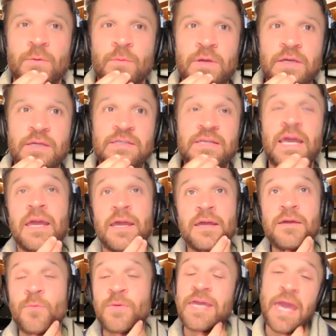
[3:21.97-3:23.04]
can
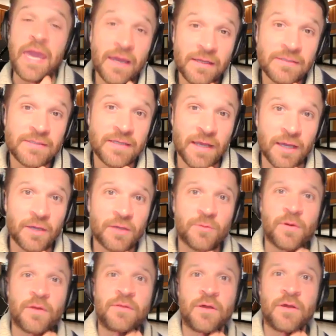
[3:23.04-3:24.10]
take. We
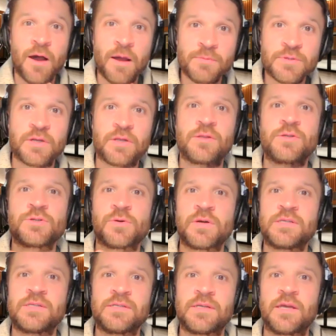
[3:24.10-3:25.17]
have the option and the
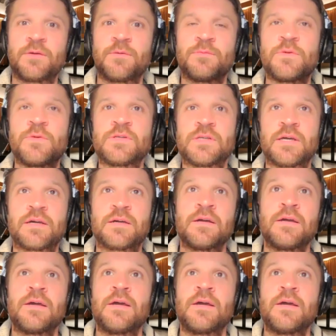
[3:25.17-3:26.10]
choice to take with music.